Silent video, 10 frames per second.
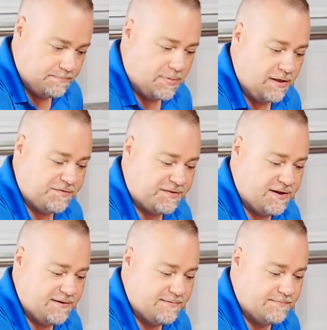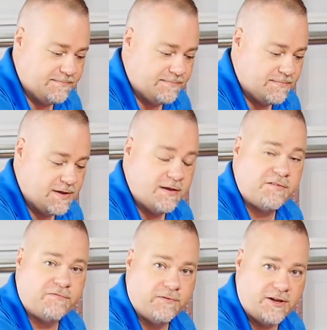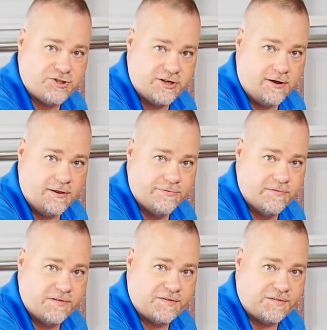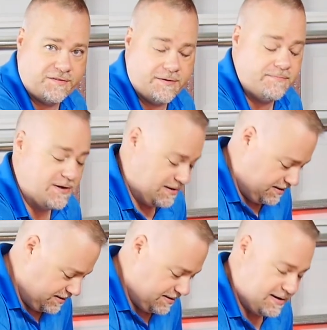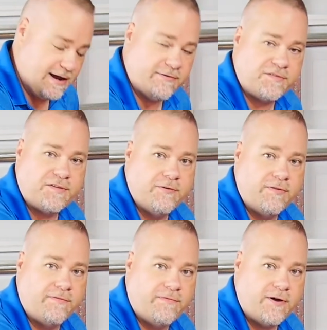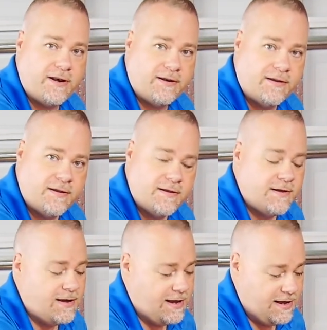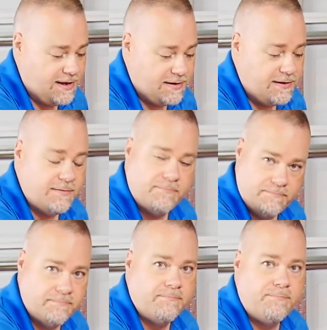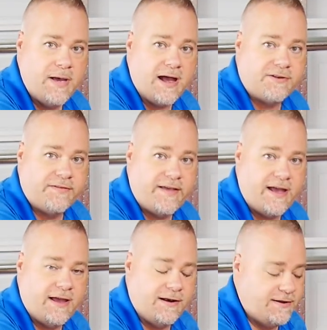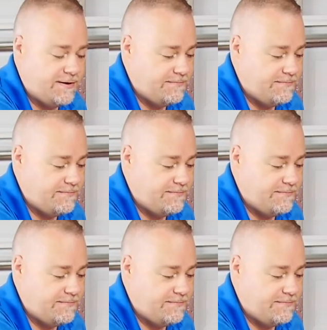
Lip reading: pulsing, it's flushing all through the system. Now it's doing the foot and back to the hand.